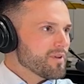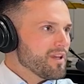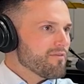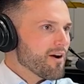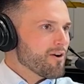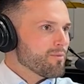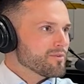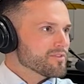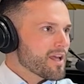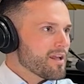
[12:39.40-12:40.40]
key
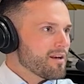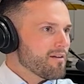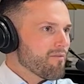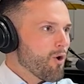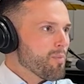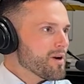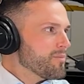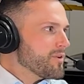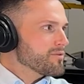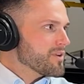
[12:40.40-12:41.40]
variables that open up
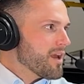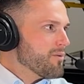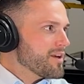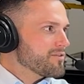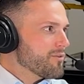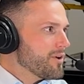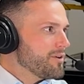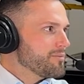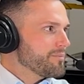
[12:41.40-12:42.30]
those gateways for you?